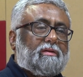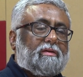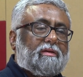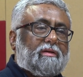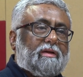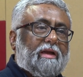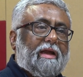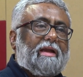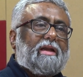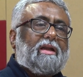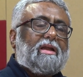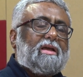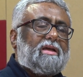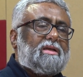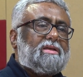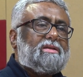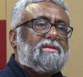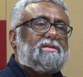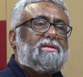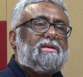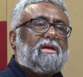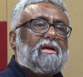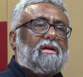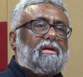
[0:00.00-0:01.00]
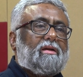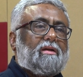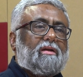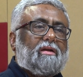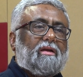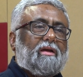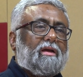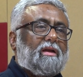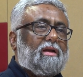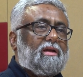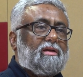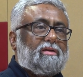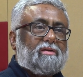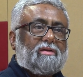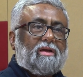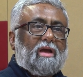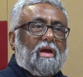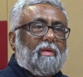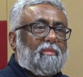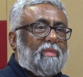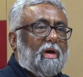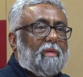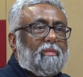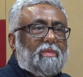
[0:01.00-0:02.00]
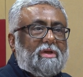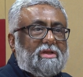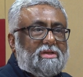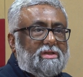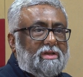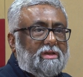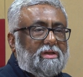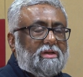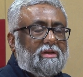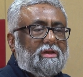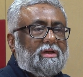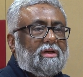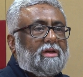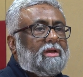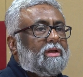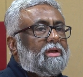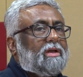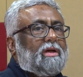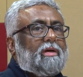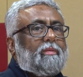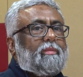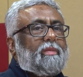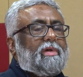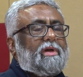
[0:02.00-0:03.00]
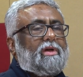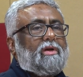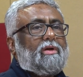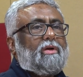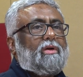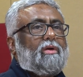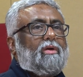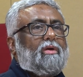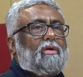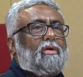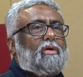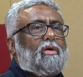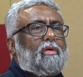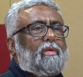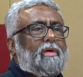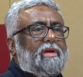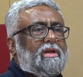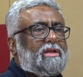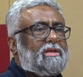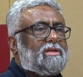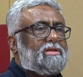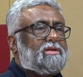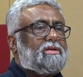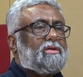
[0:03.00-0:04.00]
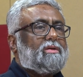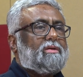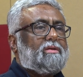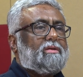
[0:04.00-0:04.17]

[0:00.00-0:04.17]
writings and English publishing, but no one is